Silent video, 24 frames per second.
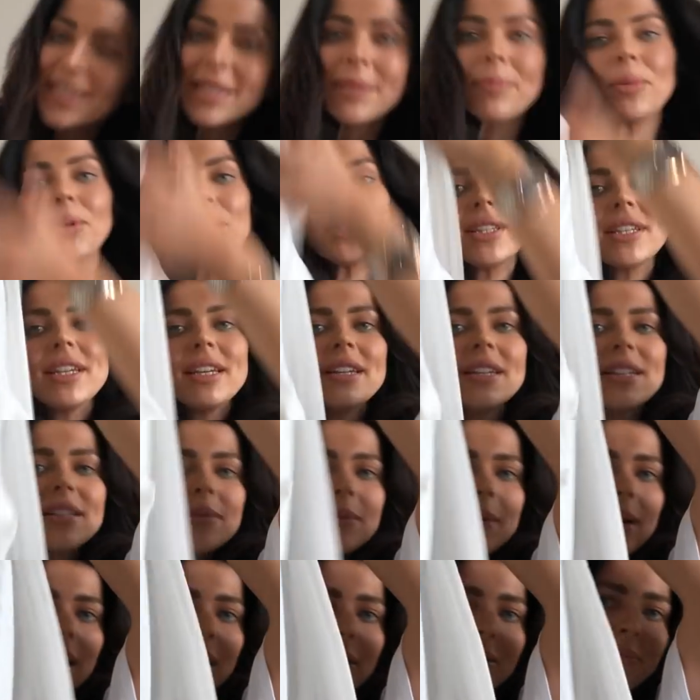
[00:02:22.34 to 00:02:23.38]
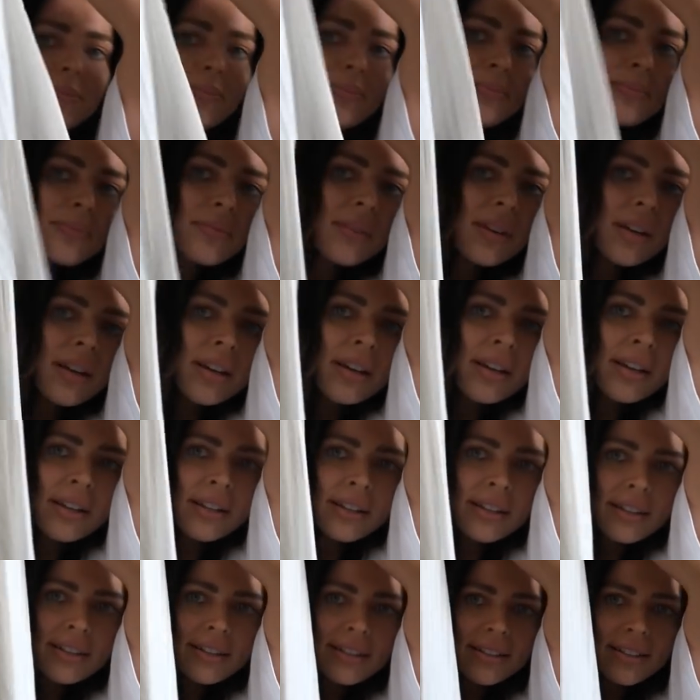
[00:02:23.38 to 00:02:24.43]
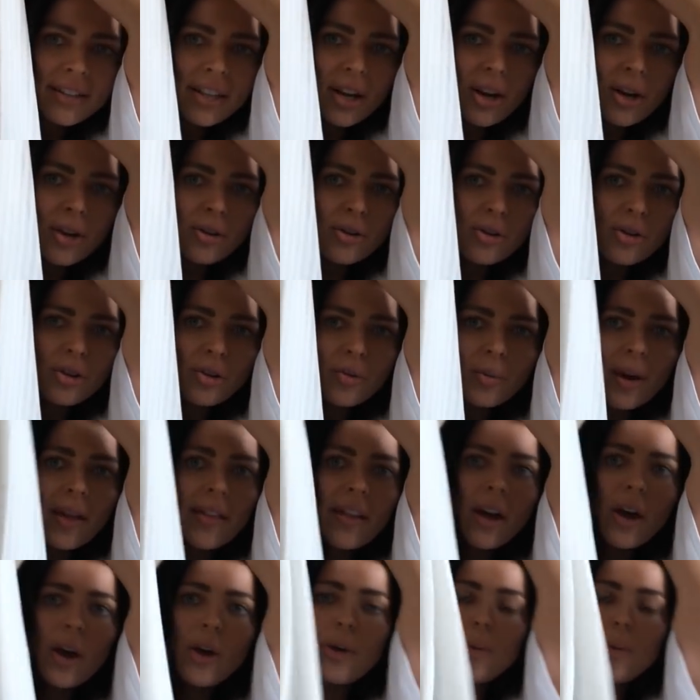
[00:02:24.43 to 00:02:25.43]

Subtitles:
has a button as well. So you could wear that